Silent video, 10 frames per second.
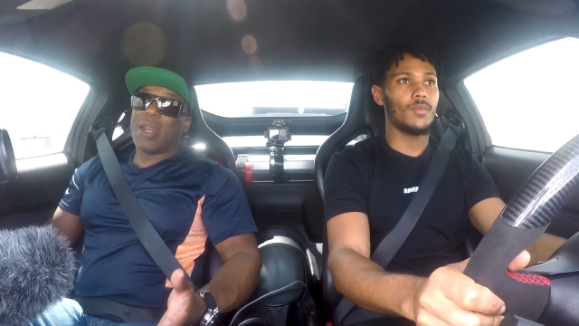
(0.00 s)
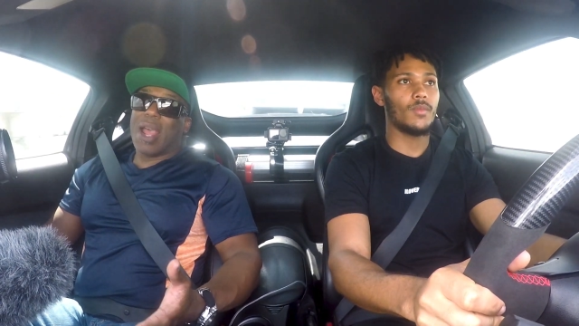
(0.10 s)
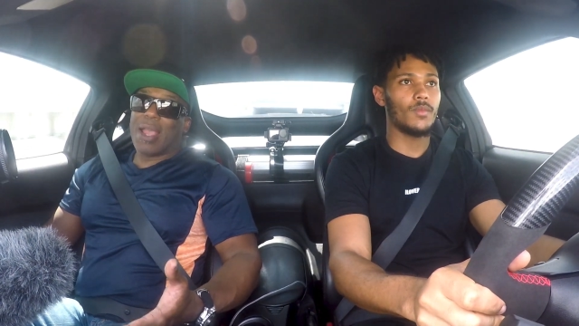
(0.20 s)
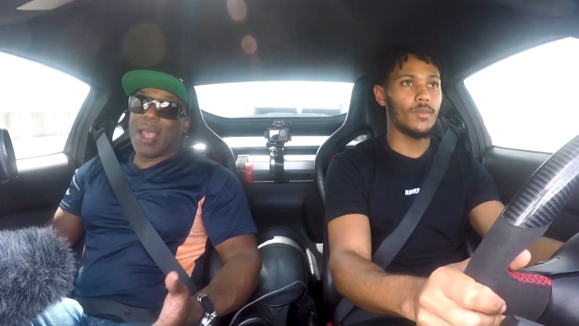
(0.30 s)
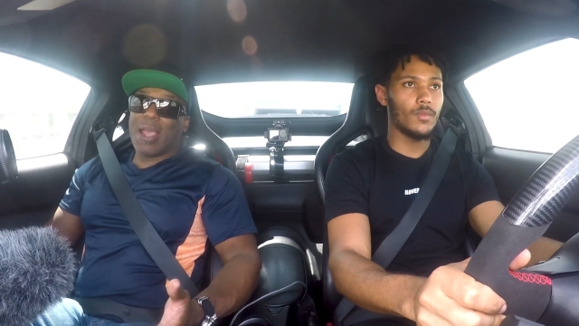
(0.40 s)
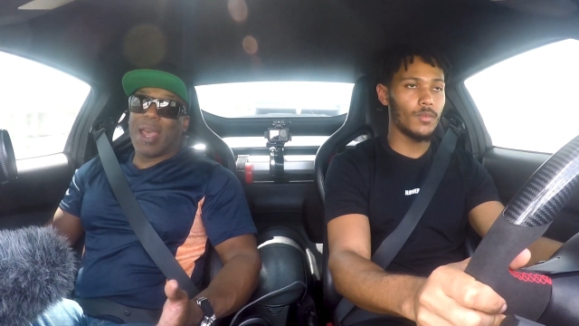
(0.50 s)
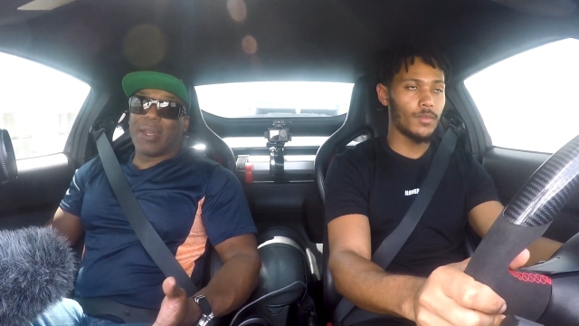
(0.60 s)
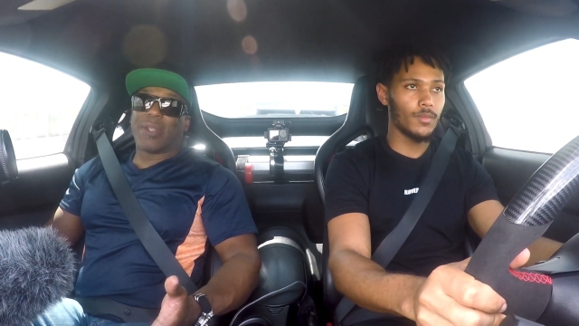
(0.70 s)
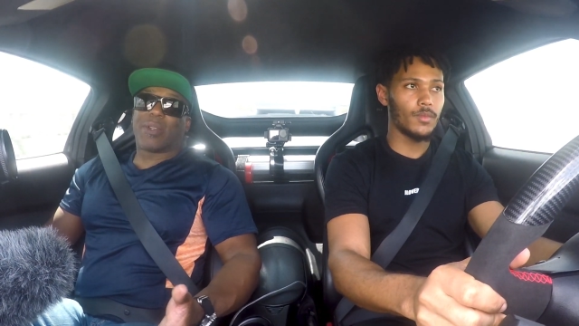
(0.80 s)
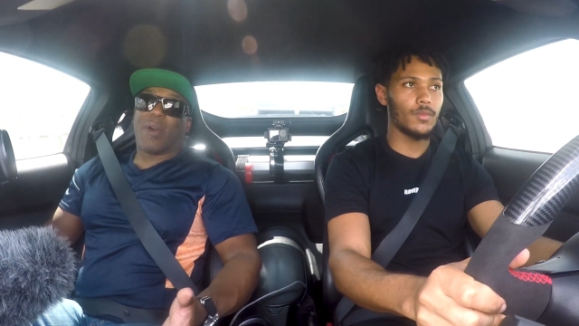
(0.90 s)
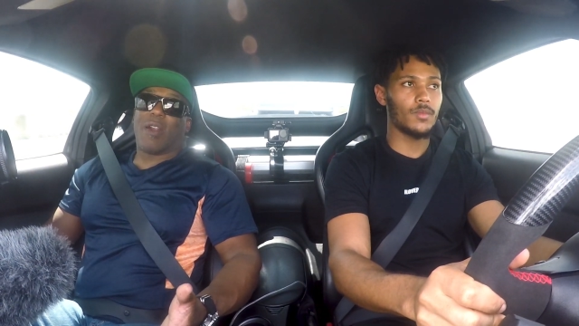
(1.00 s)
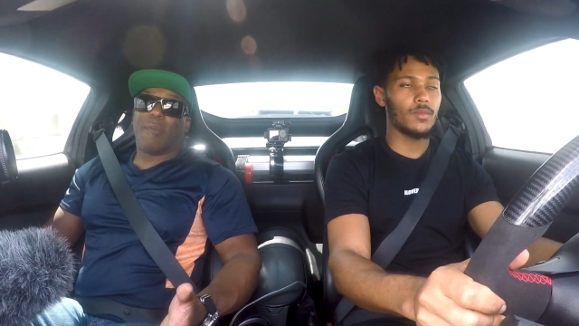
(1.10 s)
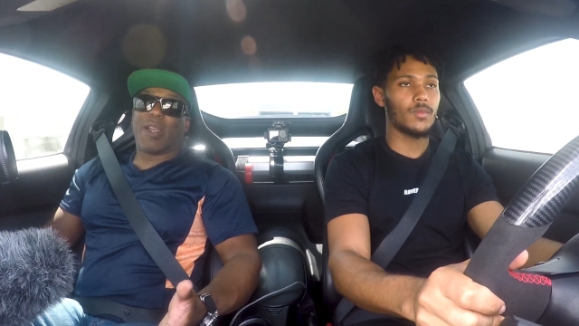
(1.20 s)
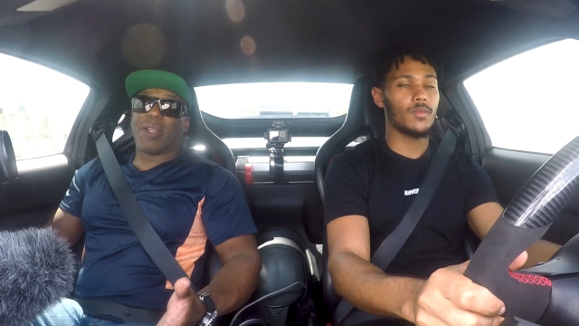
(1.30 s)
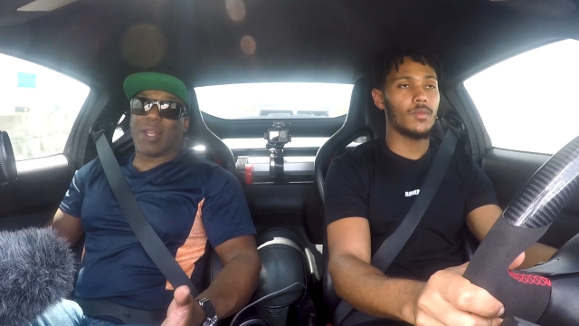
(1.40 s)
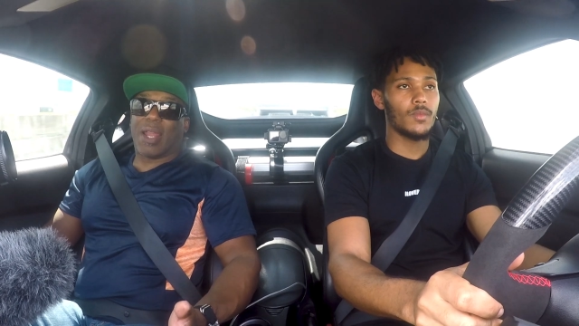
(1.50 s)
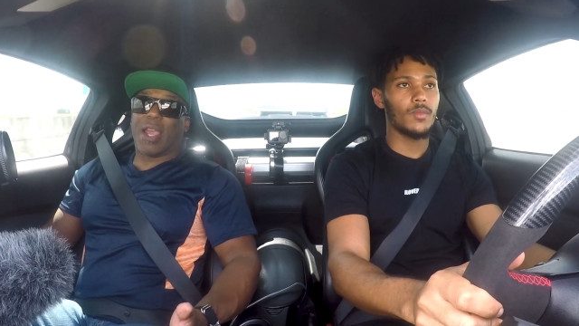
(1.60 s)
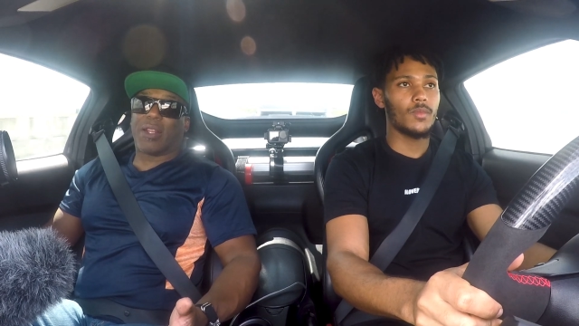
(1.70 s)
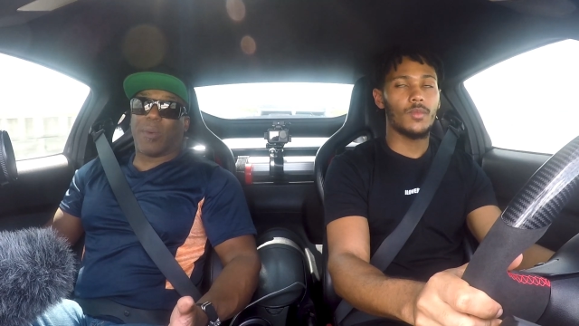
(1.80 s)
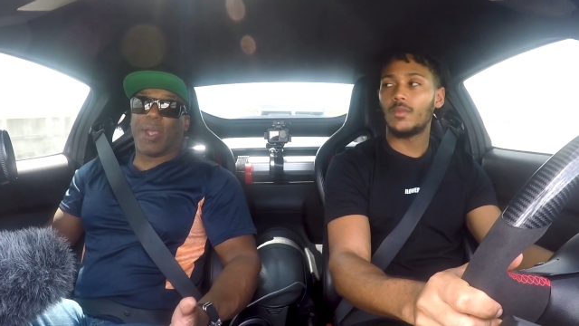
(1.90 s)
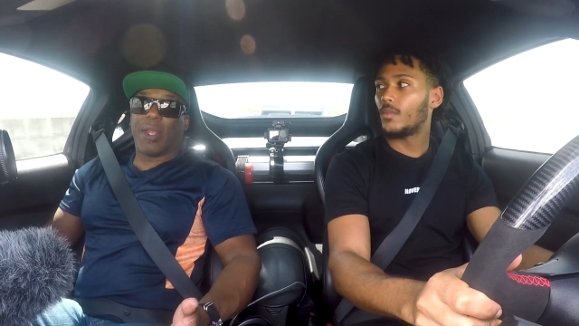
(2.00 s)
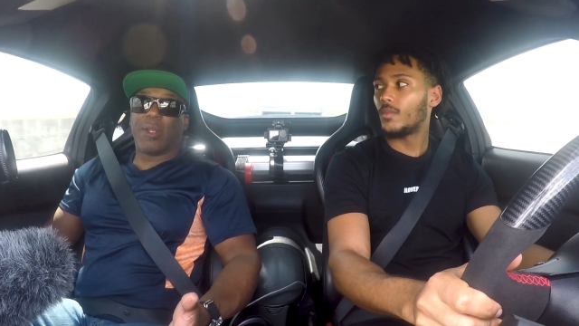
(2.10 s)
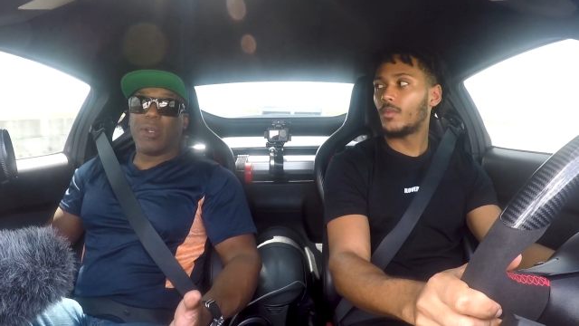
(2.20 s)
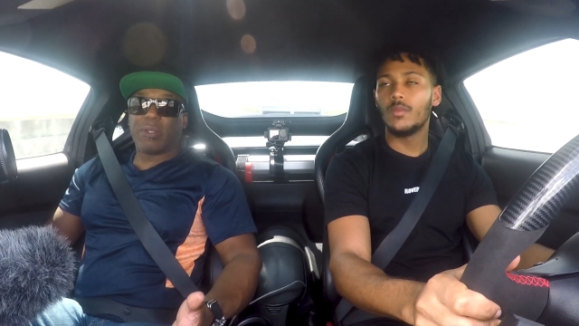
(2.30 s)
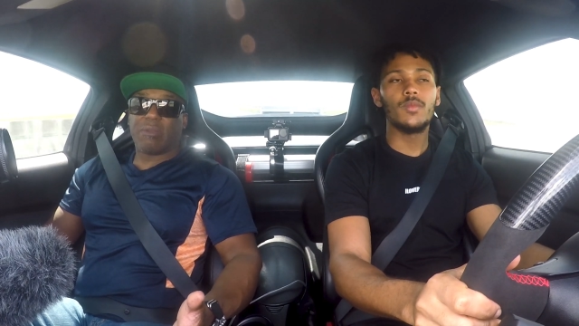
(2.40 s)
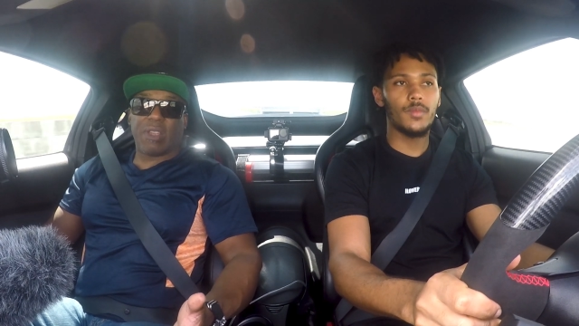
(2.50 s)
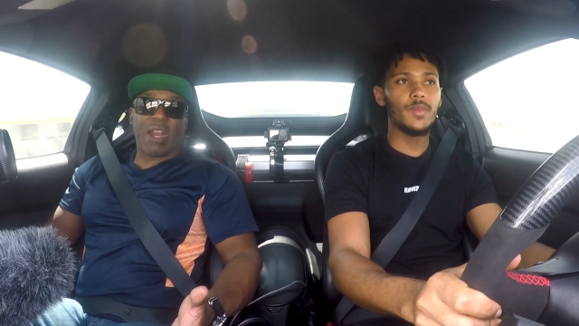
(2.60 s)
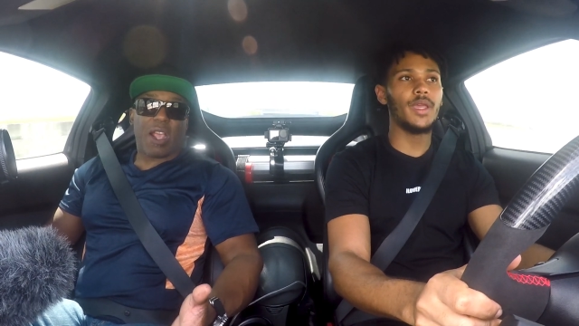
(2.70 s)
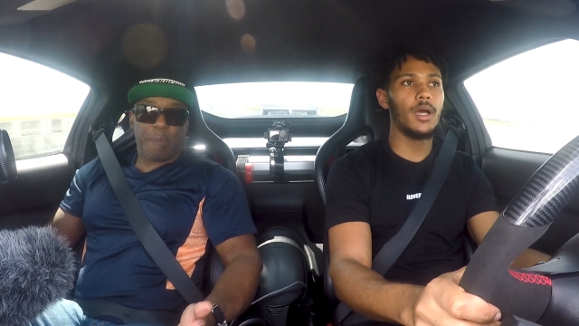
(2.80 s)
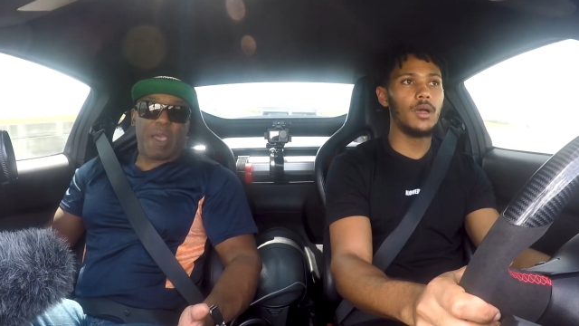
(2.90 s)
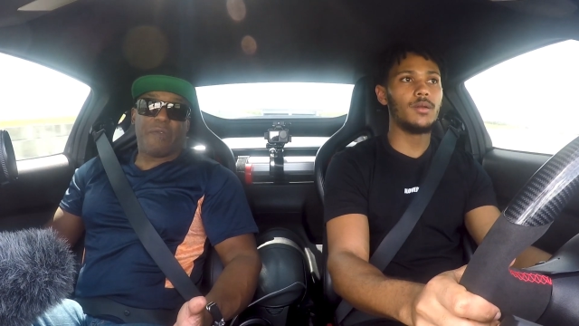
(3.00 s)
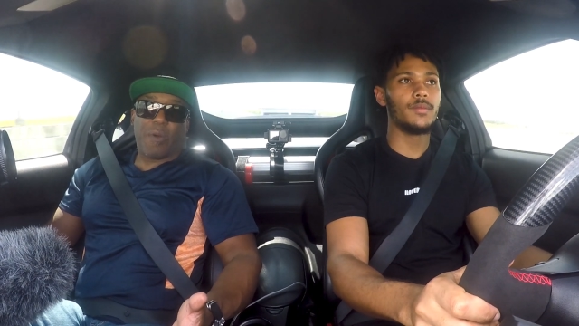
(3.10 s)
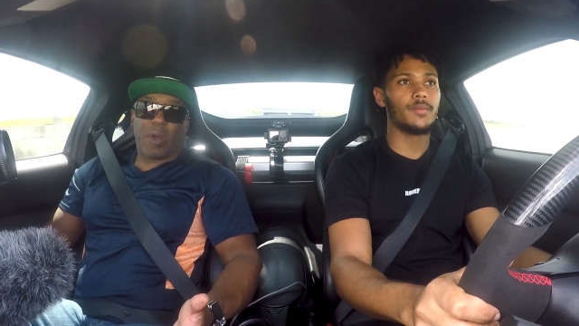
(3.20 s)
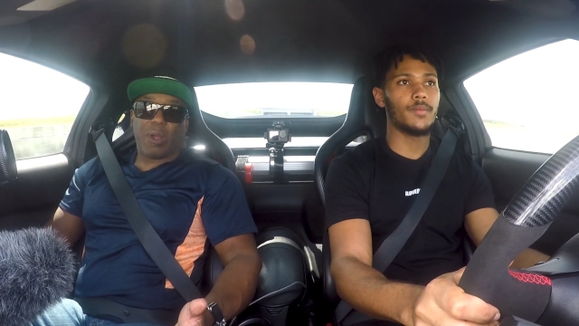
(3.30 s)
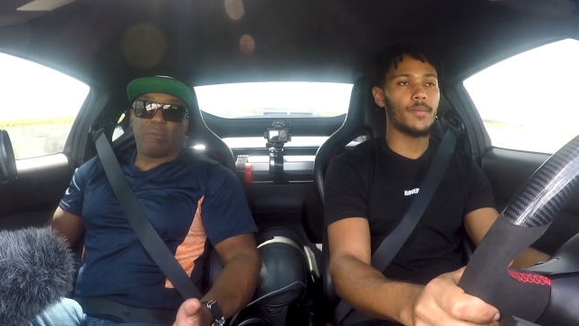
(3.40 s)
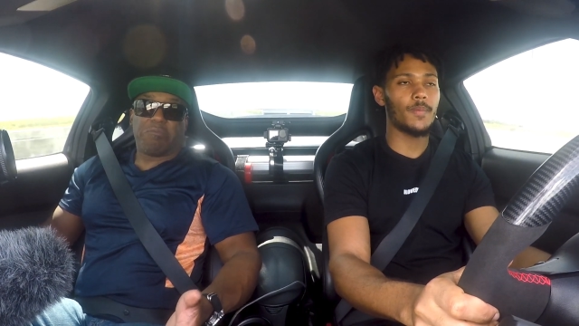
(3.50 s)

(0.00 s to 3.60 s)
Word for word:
Speaker 1: You know, I, I got this car because I like the way it looked, and I yeah. can pay for it